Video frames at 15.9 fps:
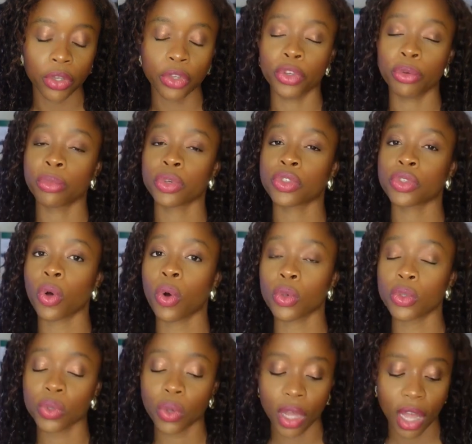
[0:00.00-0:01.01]
You must
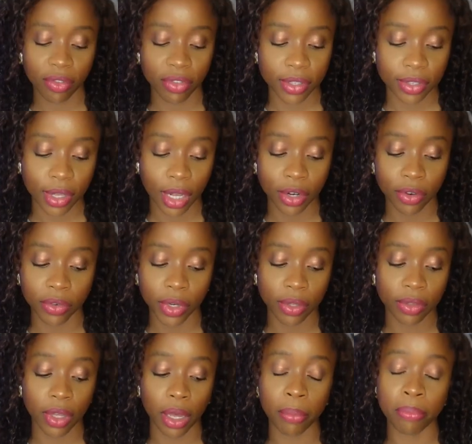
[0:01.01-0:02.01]
also have a salary
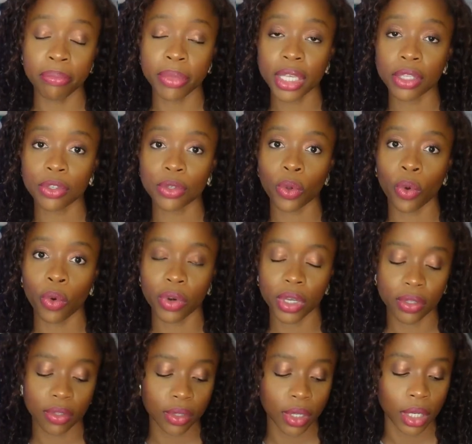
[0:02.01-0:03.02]
that meets or
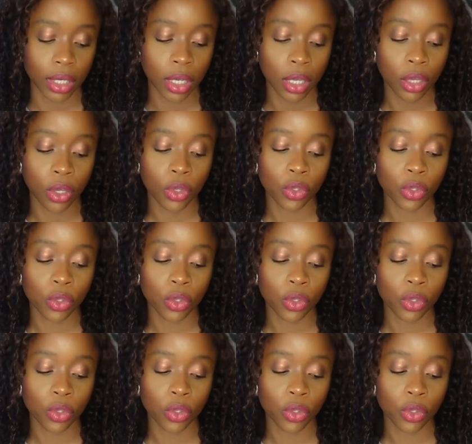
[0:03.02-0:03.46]
exceed